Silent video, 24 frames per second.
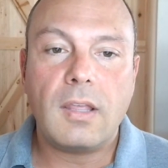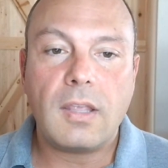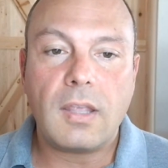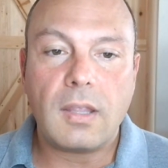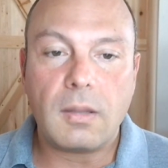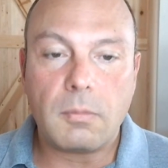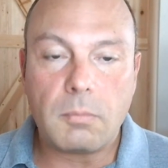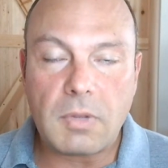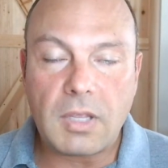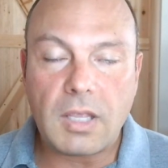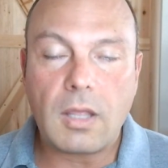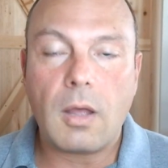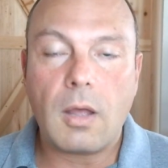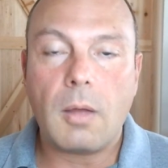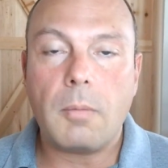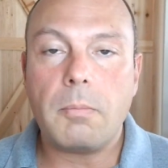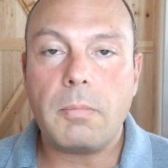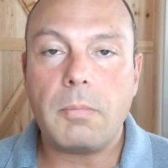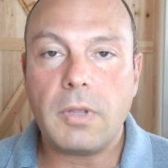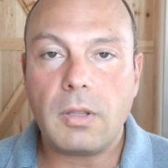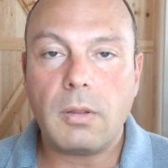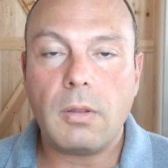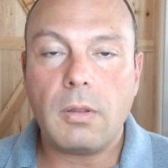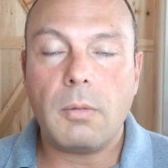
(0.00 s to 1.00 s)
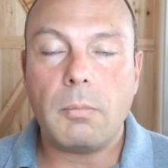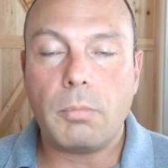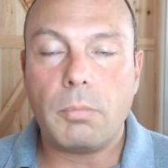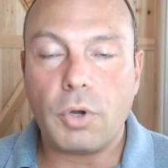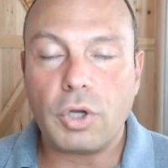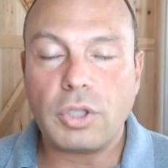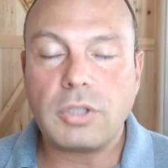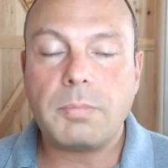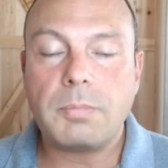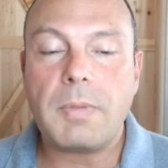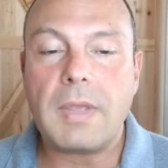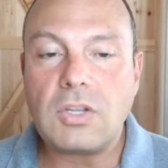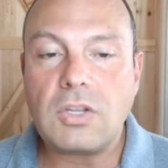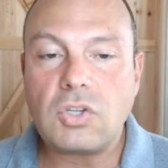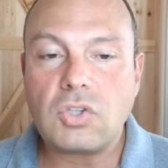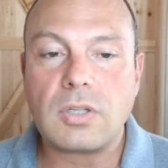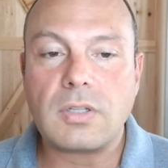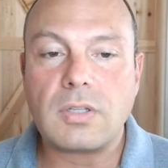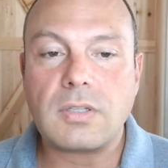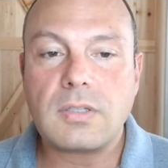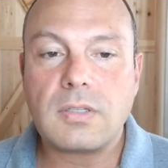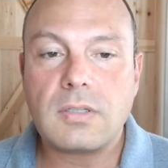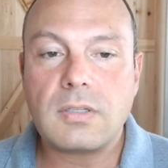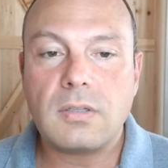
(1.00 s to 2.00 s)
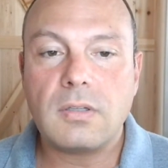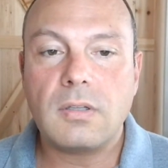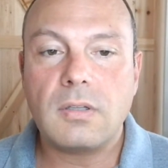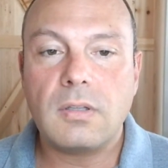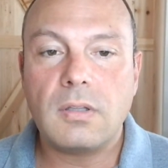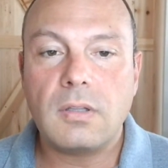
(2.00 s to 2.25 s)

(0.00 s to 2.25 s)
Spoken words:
can become booked patients.